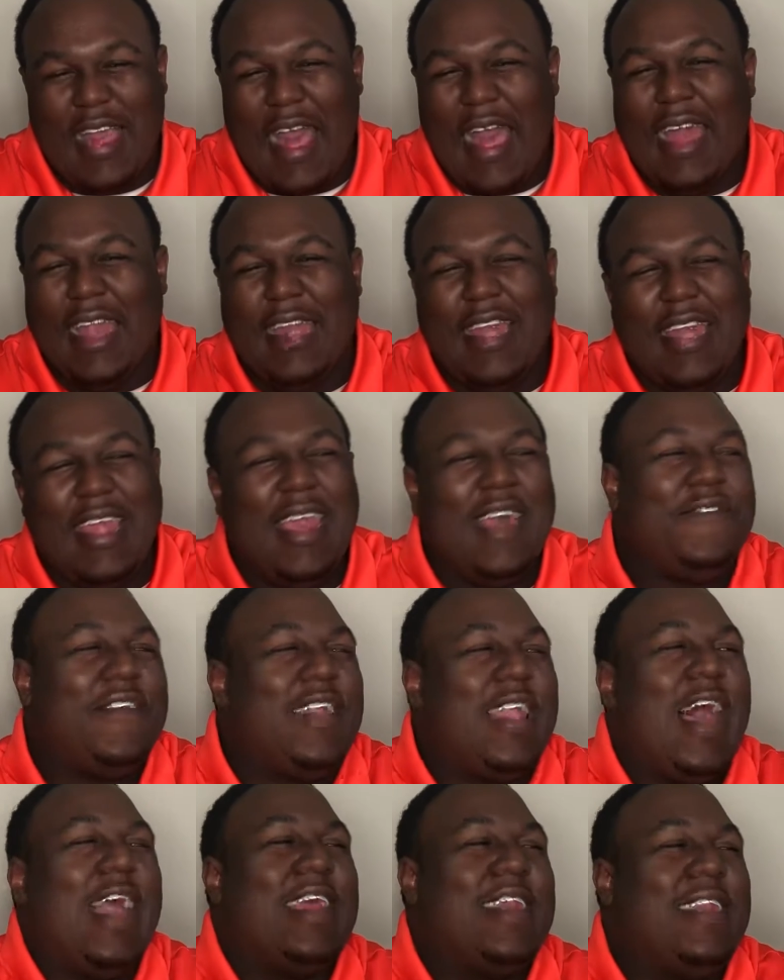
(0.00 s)
I never
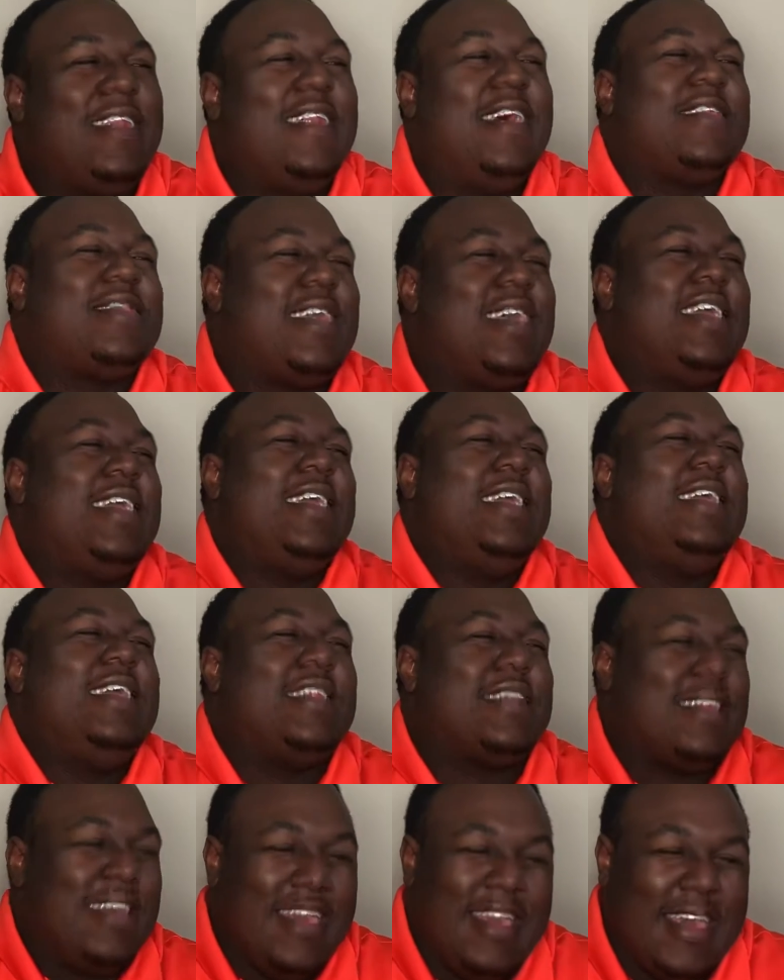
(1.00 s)
like nothing
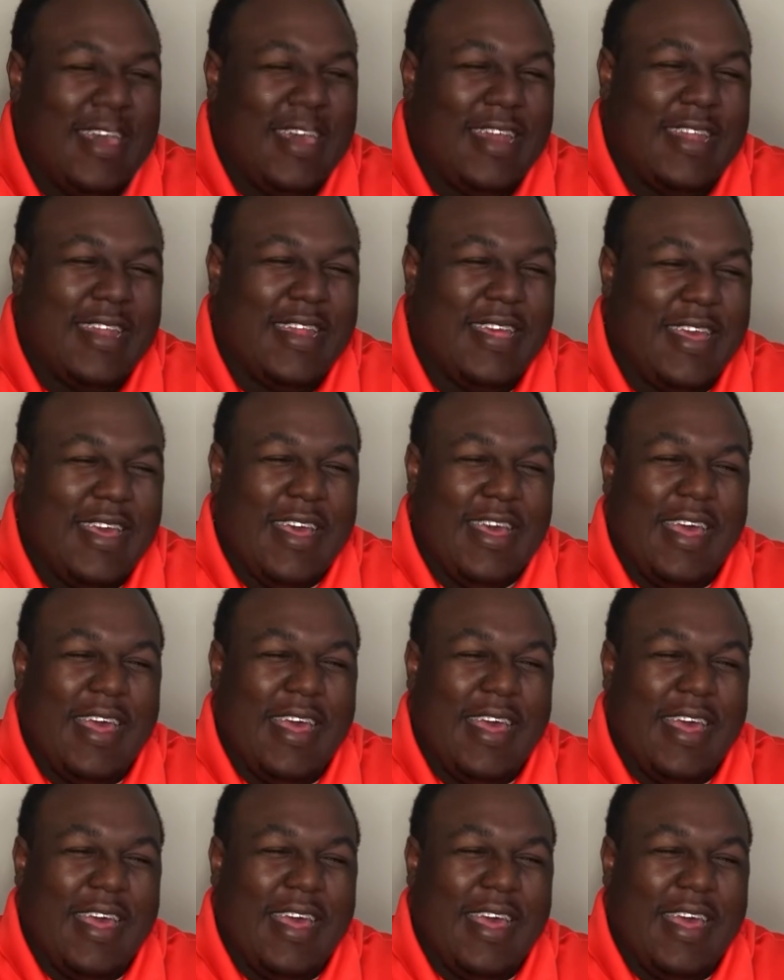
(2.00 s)
he's in.